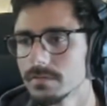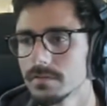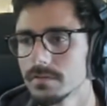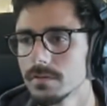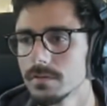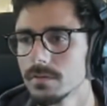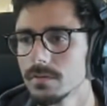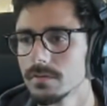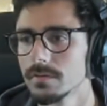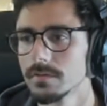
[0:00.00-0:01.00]
Cool.
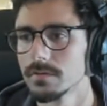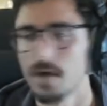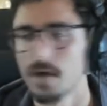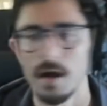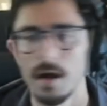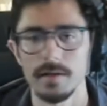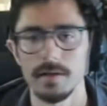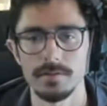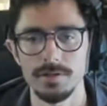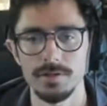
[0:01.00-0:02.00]
All right, so you
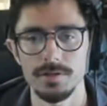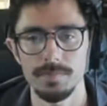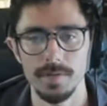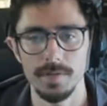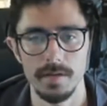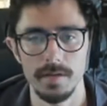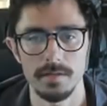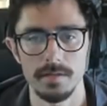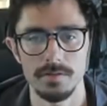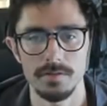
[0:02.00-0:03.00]
should be getting this
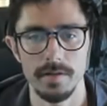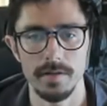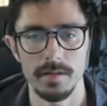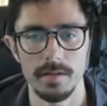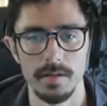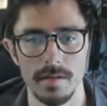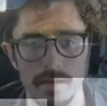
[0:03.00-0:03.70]
directly. Yeah.